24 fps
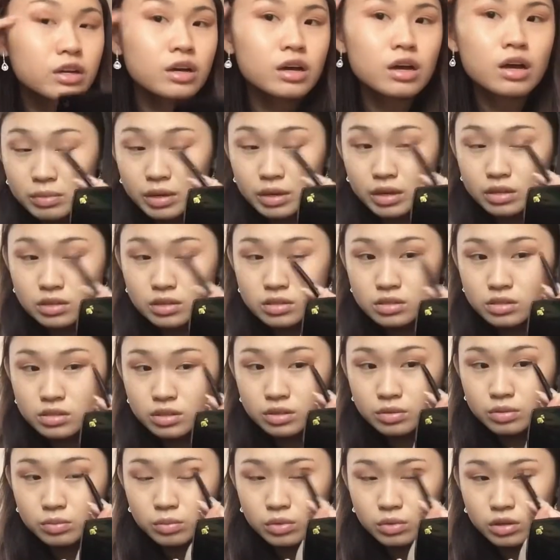The main
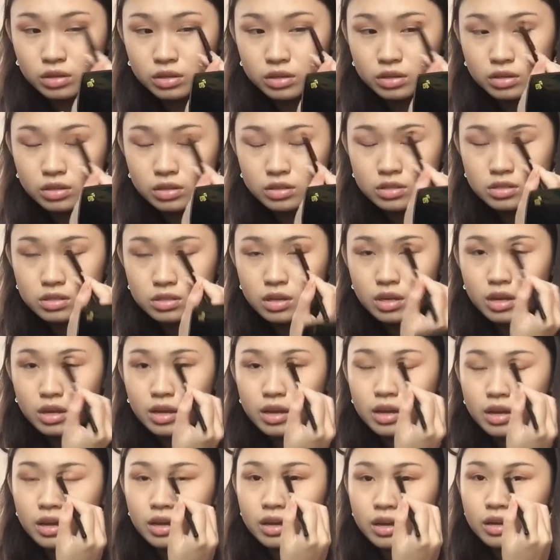concern was
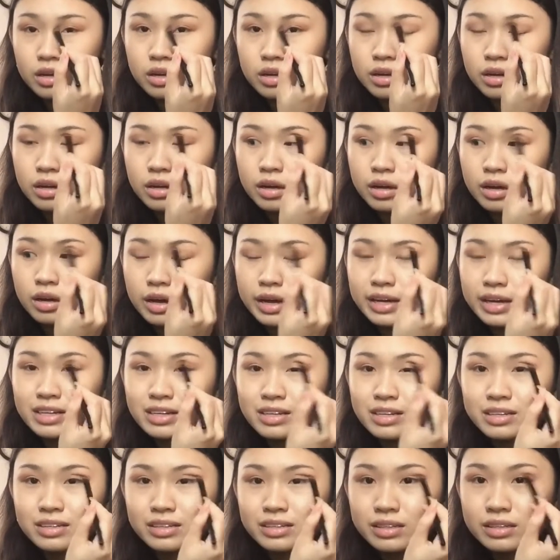I
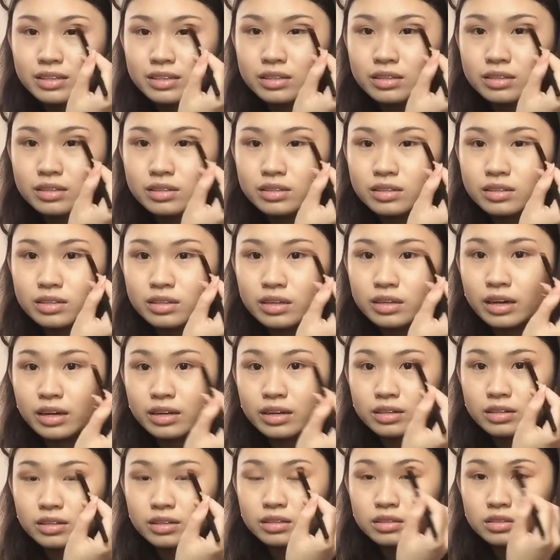didn't get
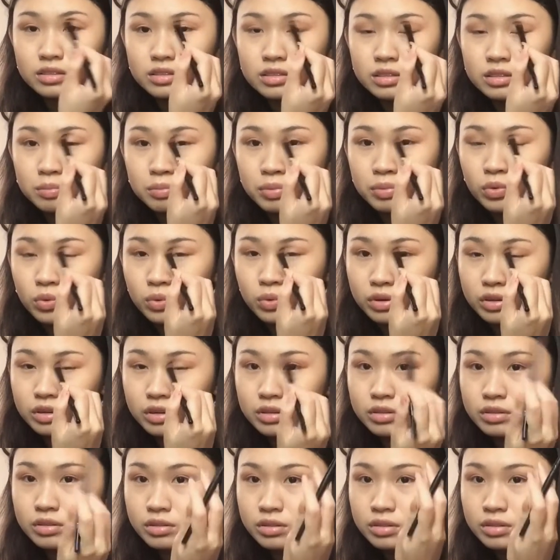support